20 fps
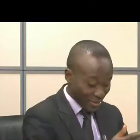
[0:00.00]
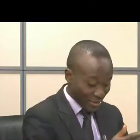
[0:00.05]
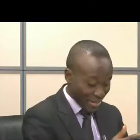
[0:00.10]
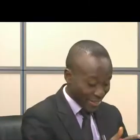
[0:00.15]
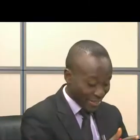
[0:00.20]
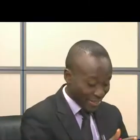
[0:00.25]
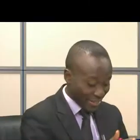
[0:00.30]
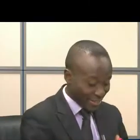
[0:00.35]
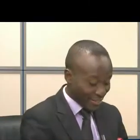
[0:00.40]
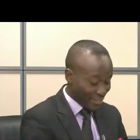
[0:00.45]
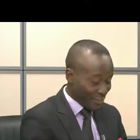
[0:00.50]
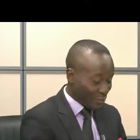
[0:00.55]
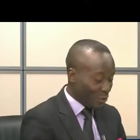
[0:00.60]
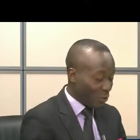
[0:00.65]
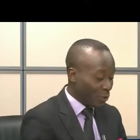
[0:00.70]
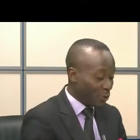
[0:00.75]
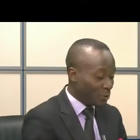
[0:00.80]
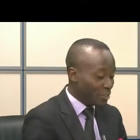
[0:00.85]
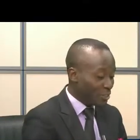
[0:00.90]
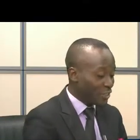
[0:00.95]
thing. You
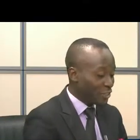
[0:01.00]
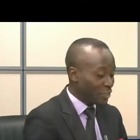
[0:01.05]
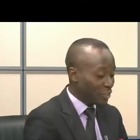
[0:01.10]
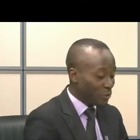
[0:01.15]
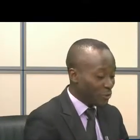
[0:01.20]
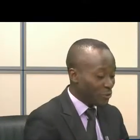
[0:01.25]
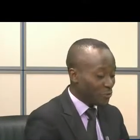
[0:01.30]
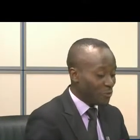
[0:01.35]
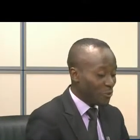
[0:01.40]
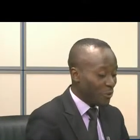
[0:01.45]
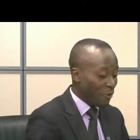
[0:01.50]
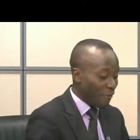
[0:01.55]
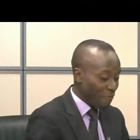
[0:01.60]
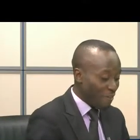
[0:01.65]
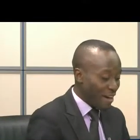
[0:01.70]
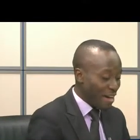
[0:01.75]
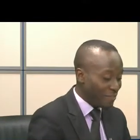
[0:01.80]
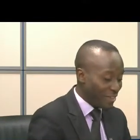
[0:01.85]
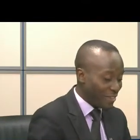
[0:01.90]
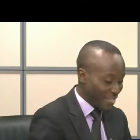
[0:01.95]
host a show for
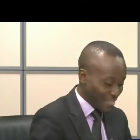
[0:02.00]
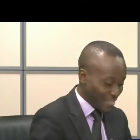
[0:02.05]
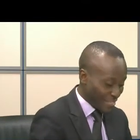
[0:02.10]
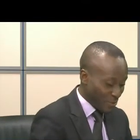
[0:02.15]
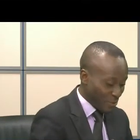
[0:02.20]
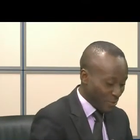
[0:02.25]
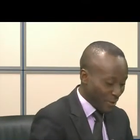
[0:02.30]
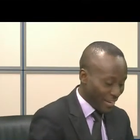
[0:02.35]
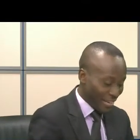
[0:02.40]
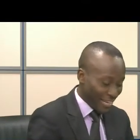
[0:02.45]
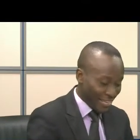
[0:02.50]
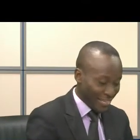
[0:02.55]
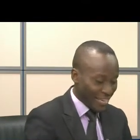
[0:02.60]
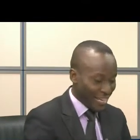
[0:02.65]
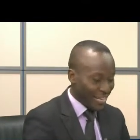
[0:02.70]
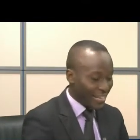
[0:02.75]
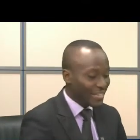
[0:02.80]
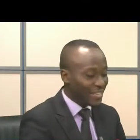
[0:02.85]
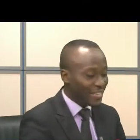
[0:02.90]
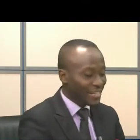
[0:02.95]
five days in a week and
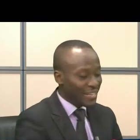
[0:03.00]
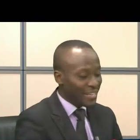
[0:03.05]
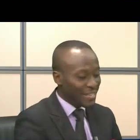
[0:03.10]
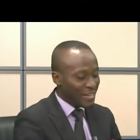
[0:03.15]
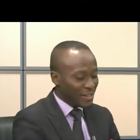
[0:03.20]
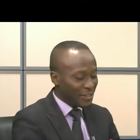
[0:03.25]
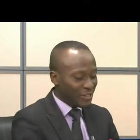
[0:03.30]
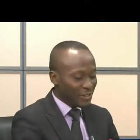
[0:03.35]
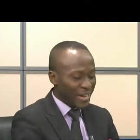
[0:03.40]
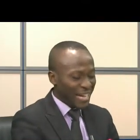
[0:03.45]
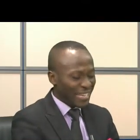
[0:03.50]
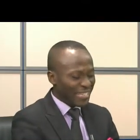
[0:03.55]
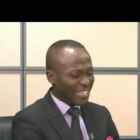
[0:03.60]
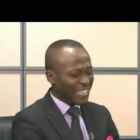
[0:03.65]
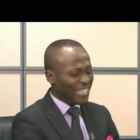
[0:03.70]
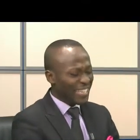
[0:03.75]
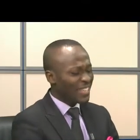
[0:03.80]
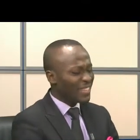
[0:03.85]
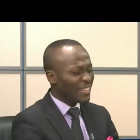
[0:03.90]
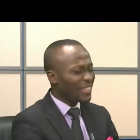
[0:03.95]
then you hardly
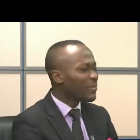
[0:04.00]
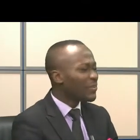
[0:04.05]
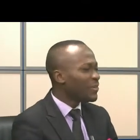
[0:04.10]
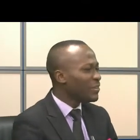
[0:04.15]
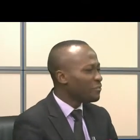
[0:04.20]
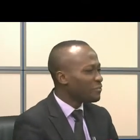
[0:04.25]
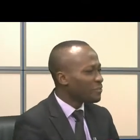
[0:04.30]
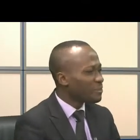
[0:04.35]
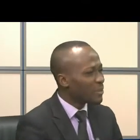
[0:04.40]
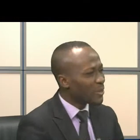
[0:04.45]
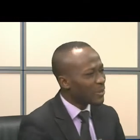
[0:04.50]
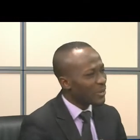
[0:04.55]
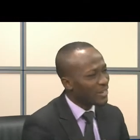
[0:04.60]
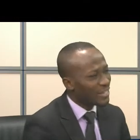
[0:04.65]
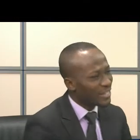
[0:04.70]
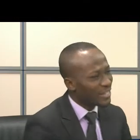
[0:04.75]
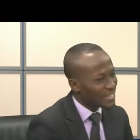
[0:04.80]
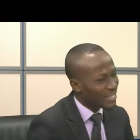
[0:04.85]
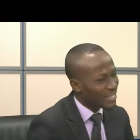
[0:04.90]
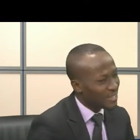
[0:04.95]
get three female
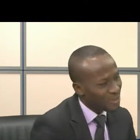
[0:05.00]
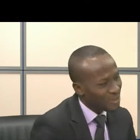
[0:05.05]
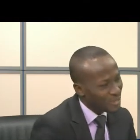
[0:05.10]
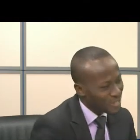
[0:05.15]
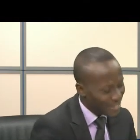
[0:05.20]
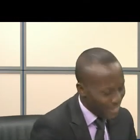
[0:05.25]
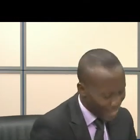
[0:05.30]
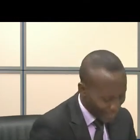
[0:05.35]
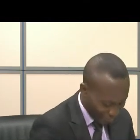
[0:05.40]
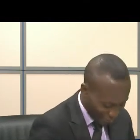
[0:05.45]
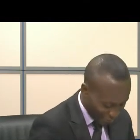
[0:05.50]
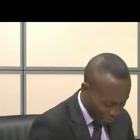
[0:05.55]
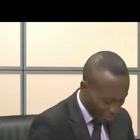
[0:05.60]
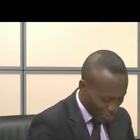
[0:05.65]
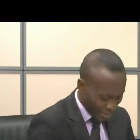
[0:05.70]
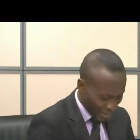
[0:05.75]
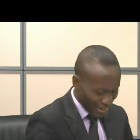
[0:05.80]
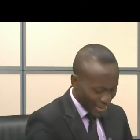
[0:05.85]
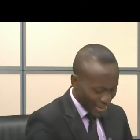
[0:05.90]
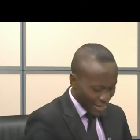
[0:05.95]
callers across
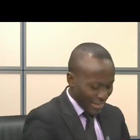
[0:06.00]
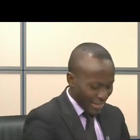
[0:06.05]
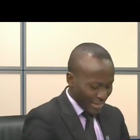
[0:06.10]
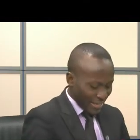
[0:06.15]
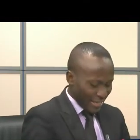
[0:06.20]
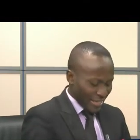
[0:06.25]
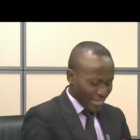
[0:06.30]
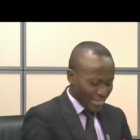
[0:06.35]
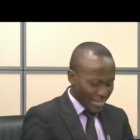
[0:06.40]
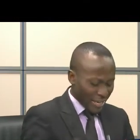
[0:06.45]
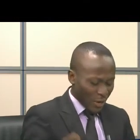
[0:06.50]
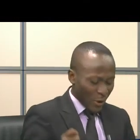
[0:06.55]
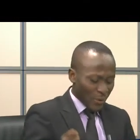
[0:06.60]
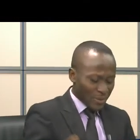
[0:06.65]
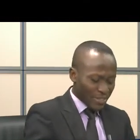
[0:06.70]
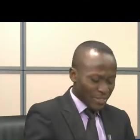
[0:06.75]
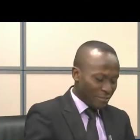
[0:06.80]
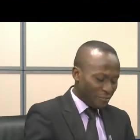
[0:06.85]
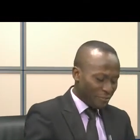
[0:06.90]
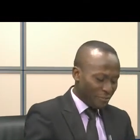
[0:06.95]
Nigeria. Let's take
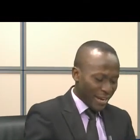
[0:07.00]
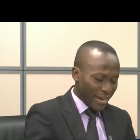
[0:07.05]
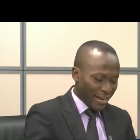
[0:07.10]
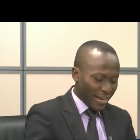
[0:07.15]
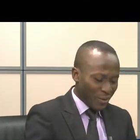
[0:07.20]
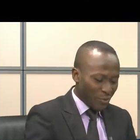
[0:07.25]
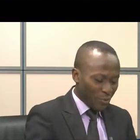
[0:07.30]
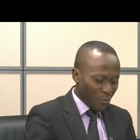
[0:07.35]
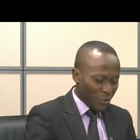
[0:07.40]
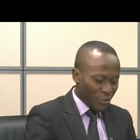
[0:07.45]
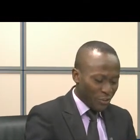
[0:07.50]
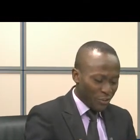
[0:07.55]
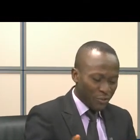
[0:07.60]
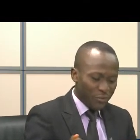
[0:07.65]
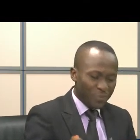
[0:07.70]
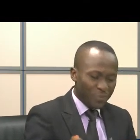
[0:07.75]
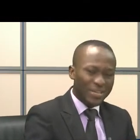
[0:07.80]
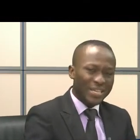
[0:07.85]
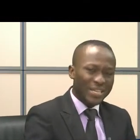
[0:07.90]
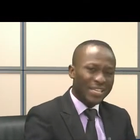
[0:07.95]
calls and find out what you
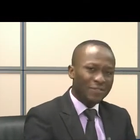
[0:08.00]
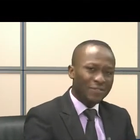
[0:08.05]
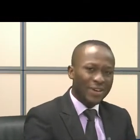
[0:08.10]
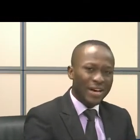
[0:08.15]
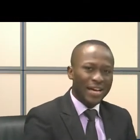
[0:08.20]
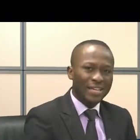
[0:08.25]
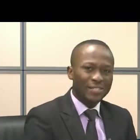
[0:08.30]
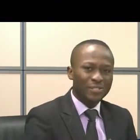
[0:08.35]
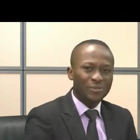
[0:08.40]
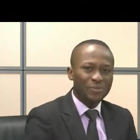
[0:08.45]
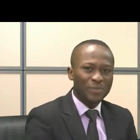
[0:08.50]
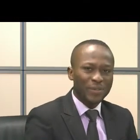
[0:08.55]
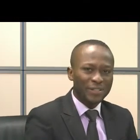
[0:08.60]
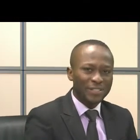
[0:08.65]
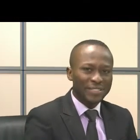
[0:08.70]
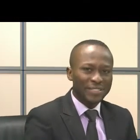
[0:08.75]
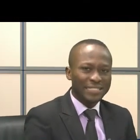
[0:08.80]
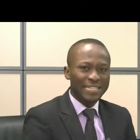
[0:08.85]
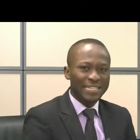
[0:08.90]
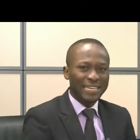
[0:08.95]
believe are to be
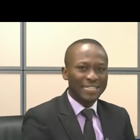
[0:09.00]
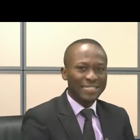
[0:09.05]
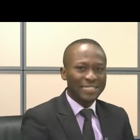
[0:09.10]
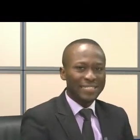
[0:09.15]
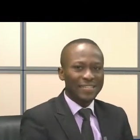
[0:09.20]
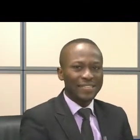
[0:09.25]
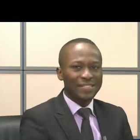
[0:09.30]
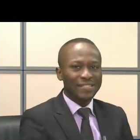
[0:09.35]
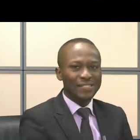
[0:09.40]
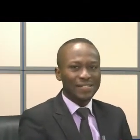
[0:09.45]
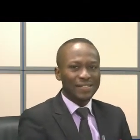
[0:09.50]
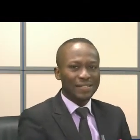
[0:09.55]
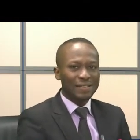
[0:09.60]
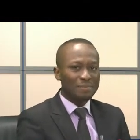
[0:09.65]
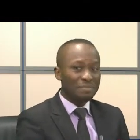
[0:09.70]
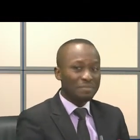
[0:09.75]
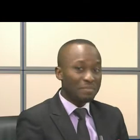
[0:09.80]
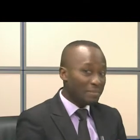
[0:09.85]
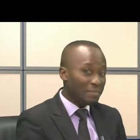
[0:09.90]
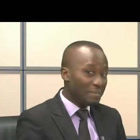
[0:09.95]
the challenges
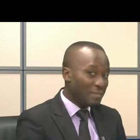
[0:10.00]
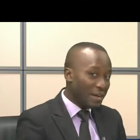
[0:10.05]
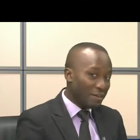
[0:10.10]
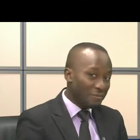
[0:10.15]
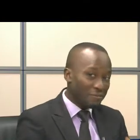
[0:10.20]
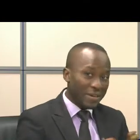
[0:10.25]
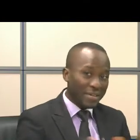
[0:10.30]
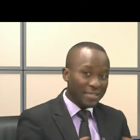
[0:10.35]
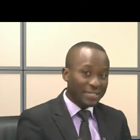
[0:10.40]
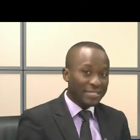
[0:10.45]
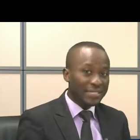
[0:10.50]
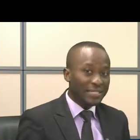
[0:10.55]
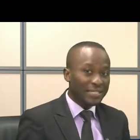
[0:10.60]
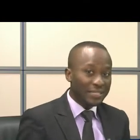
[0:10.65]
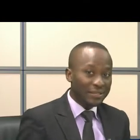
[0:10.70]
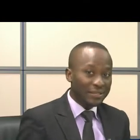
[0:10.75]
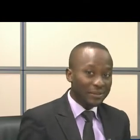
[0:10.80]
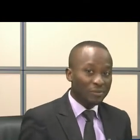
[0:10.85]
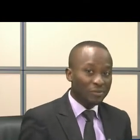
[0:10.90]
um, affecting